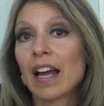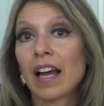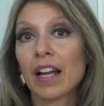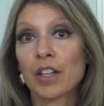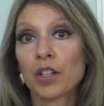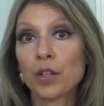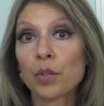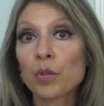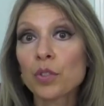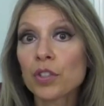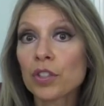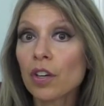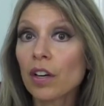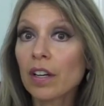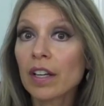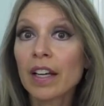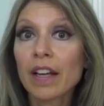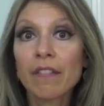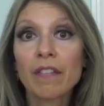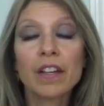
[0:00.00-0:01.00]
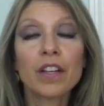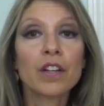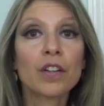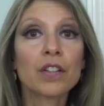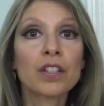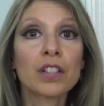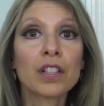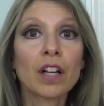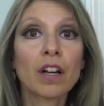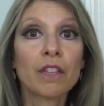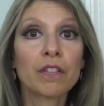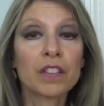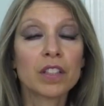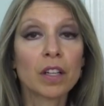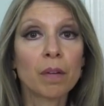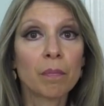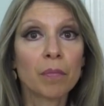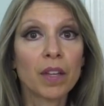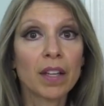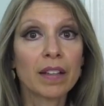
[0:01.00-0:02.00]
and you start giving yourself
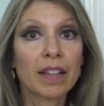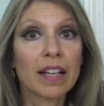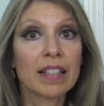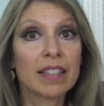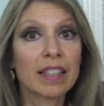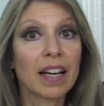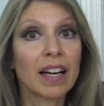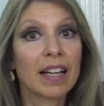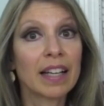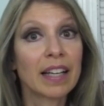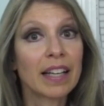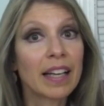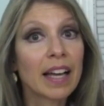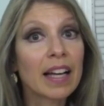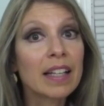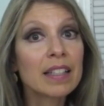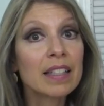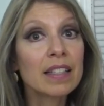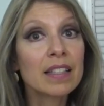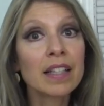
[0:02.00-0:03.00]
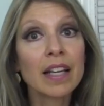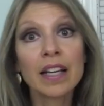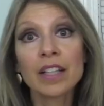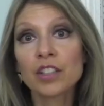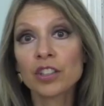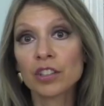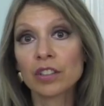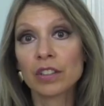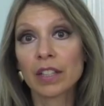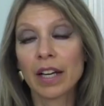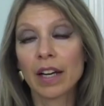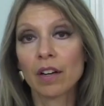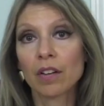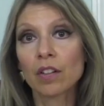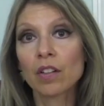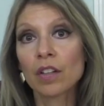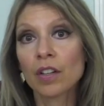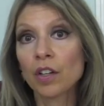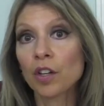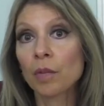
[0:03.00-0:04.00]
something that's against nature
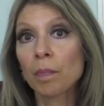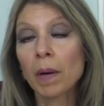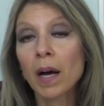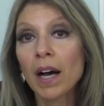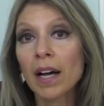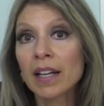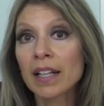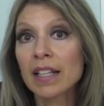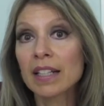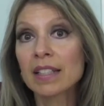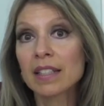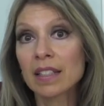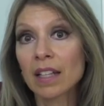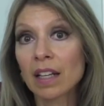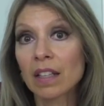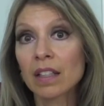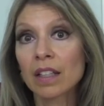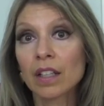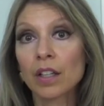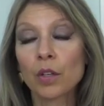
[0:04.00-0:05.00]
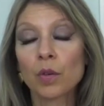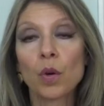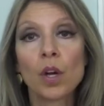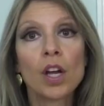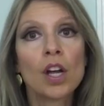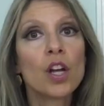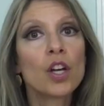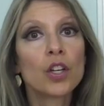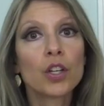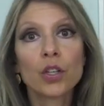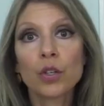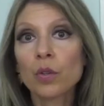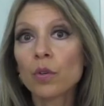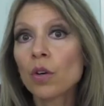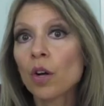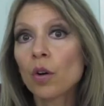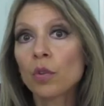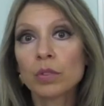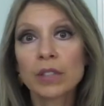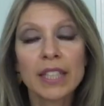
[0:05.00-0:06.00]
now, look, your body is telling you you
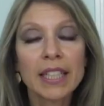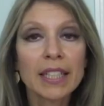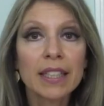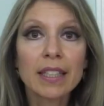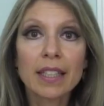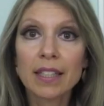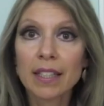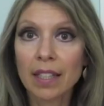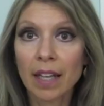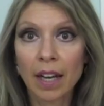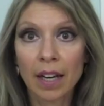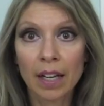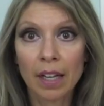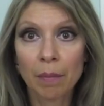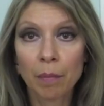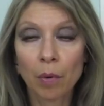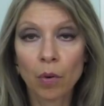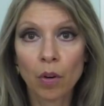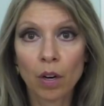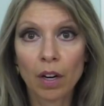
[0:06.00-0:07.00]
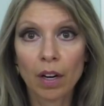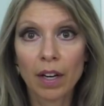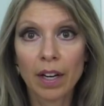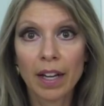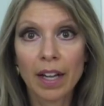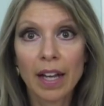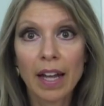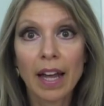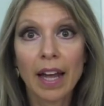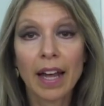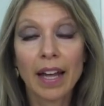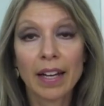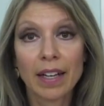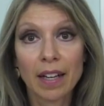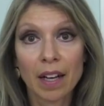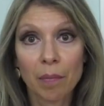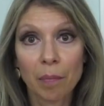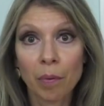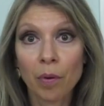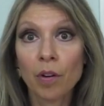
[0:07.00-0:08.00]
don't need this anymore.
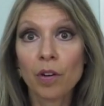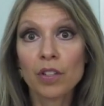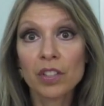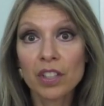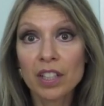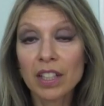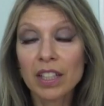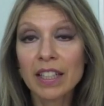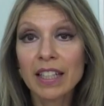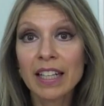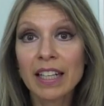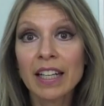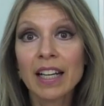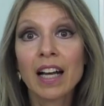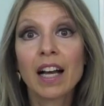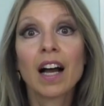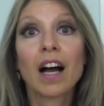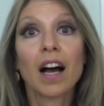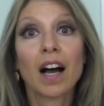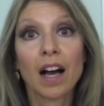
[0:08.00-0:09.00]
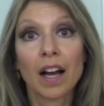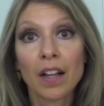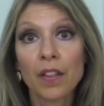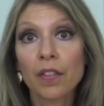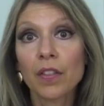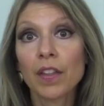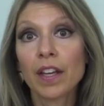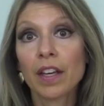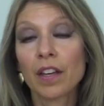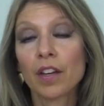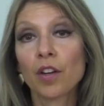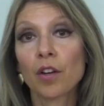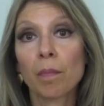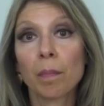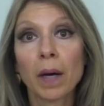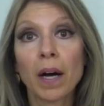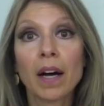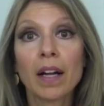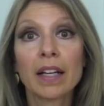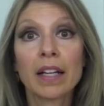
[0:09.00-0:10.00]
And personally, I think your
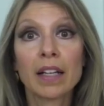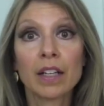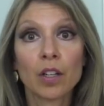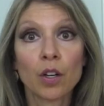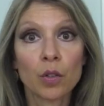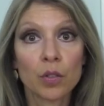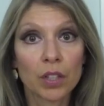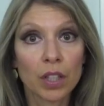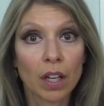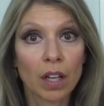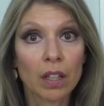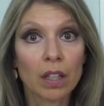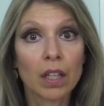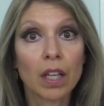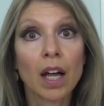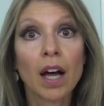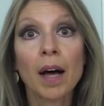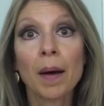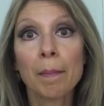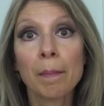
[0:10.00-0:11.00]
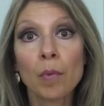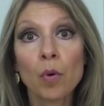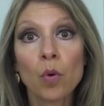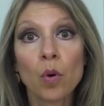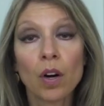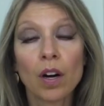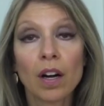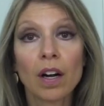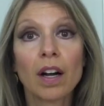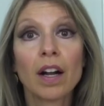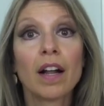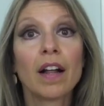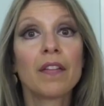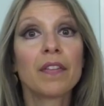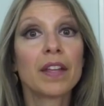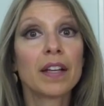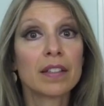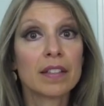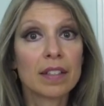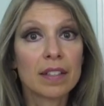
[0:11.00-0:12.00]
body knows a lot more
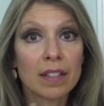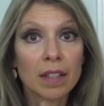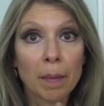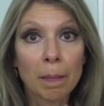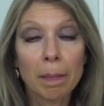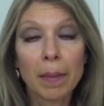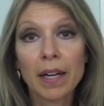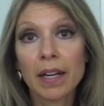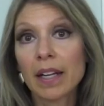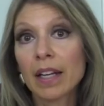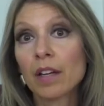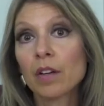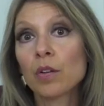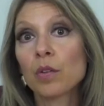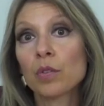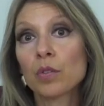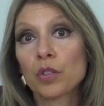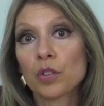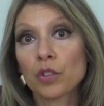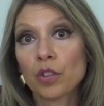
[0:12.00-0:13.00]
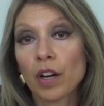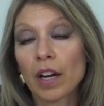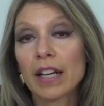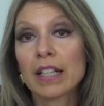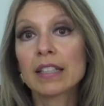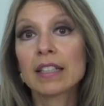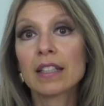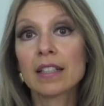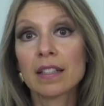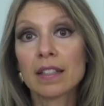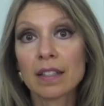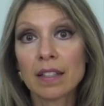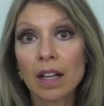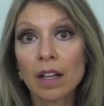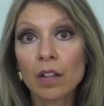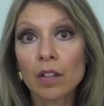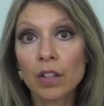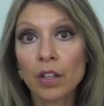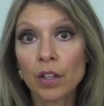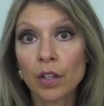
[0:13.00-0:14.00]
than somebody who's trying to
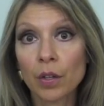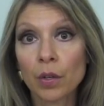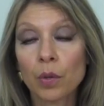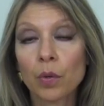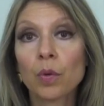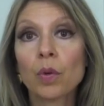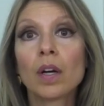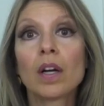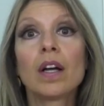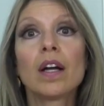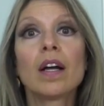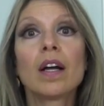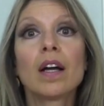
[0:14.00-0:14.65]
sell you